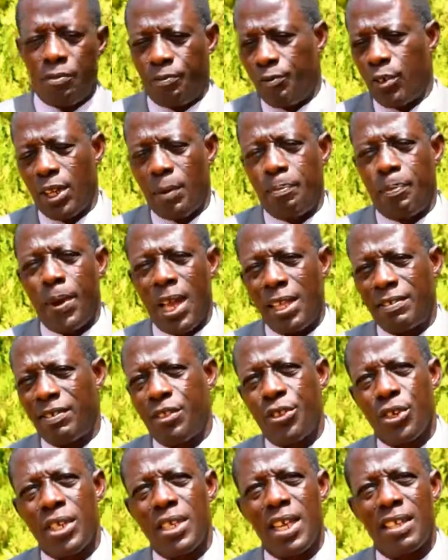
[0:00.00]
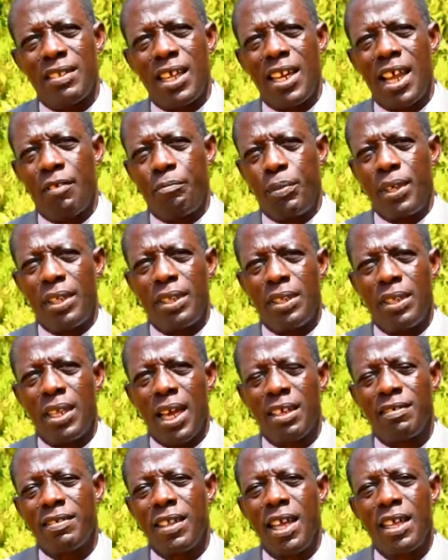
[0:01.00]
for the past 3 years that I've been
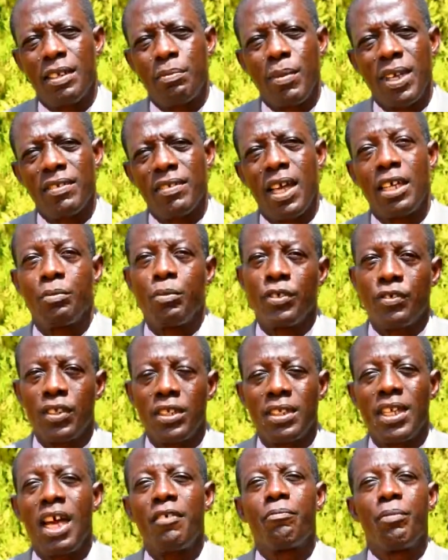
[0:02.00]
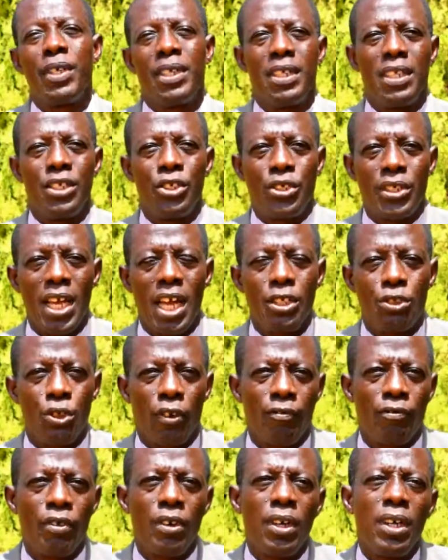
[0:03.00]
the Assistant Headmaster Administration, I've been in charge
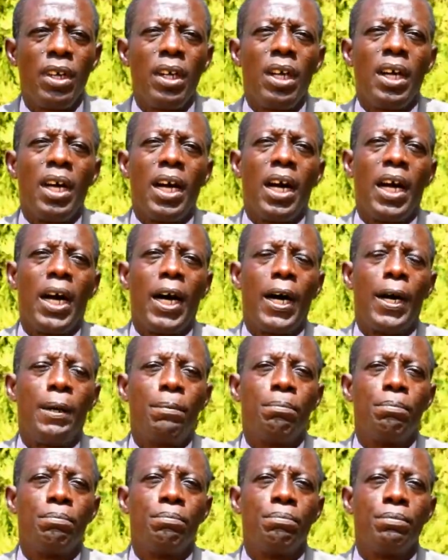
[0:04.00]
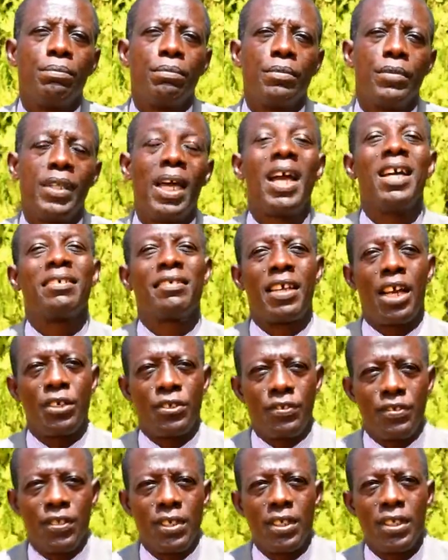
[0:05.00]
of the
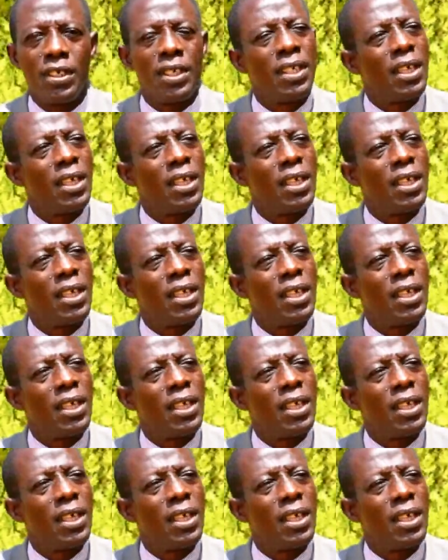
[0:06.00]
SRC.